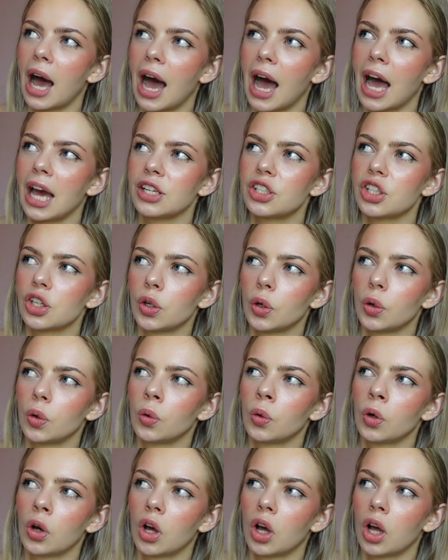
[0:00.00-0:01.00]
I
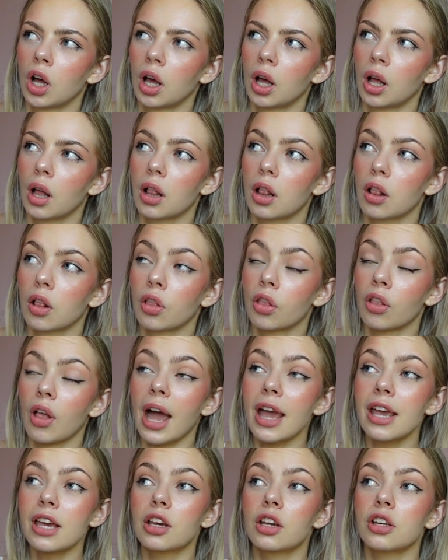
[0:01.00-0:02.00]
do
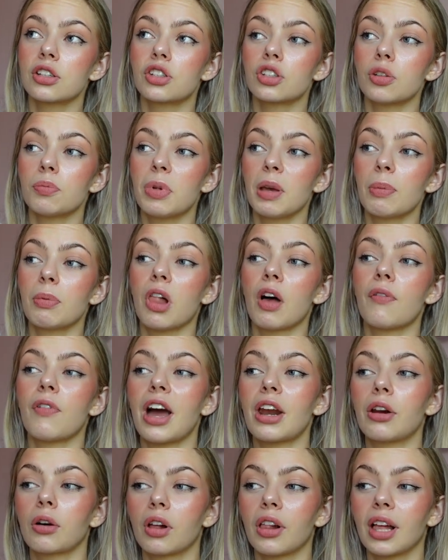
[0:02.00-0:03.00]
like, because some people are
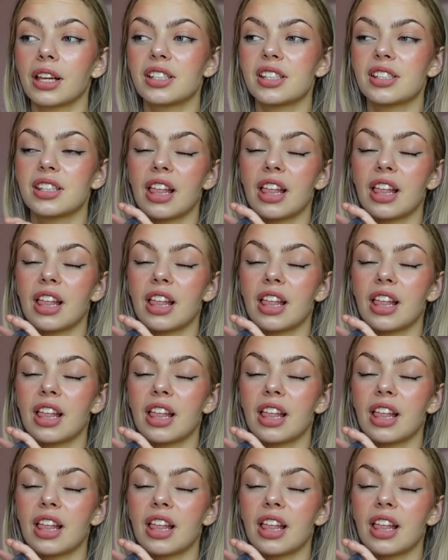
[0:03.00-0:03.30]
vinyl collectors,